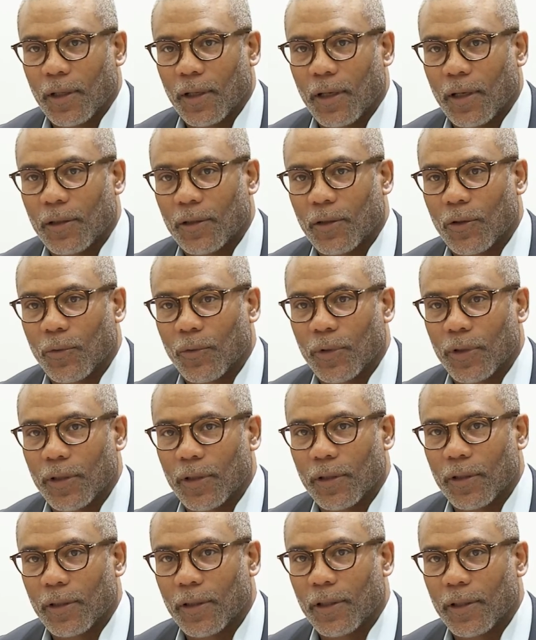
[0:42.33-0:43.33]
I know
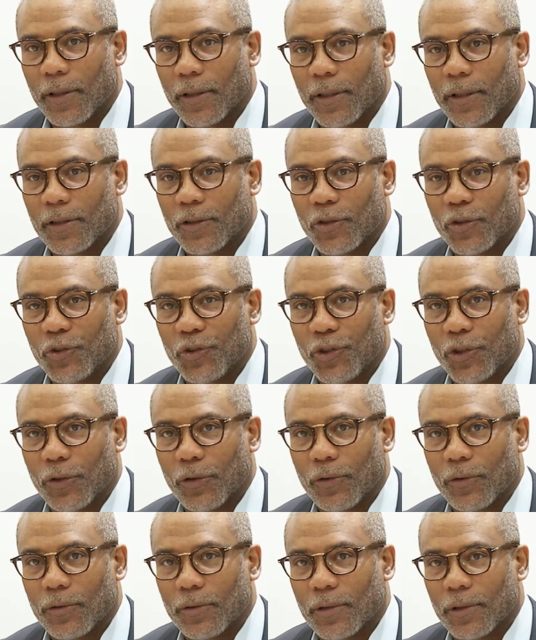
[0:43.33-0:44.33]
we're into
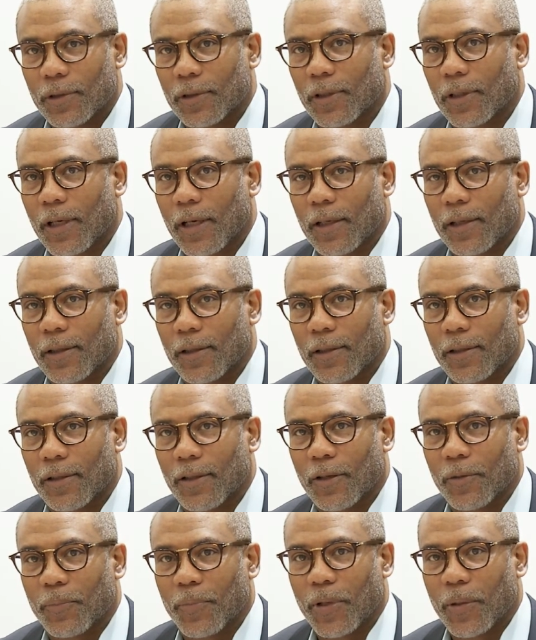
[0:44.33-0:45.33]
June, and a lot of the
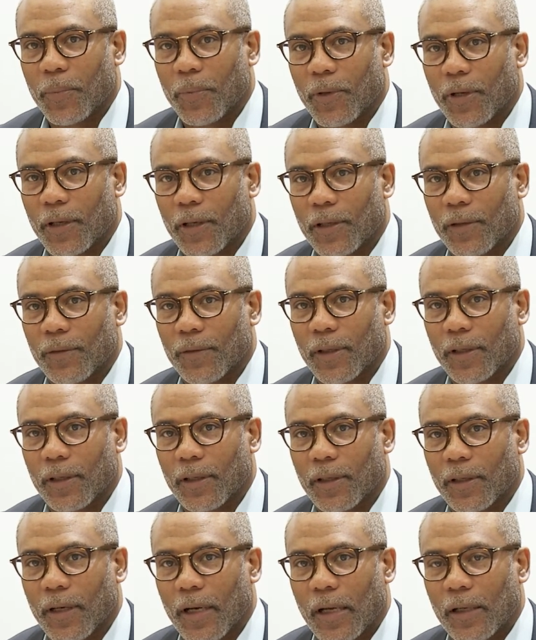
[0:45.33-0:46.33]
young people are getting ready to
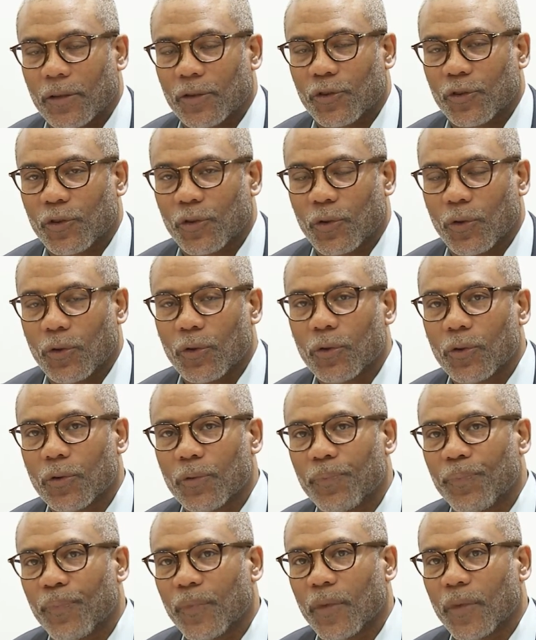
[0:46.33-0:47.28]
get out of school.